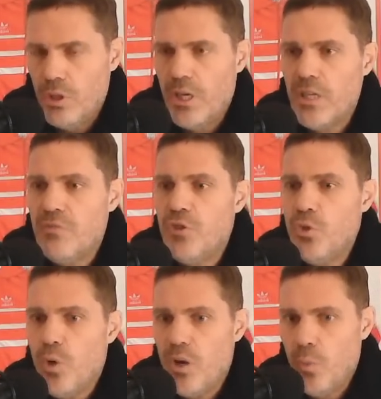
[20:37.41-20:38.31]
and if
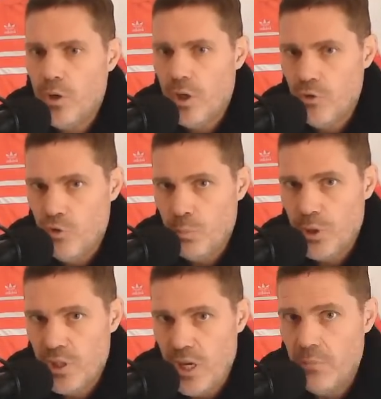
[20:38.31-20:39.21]
you are
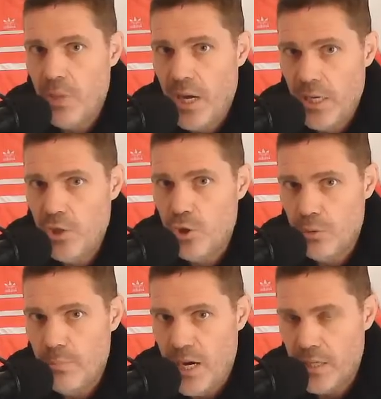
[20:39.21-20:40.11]
100% behind
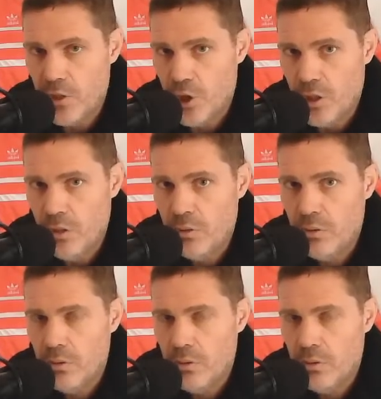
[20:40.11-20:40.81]
your manager,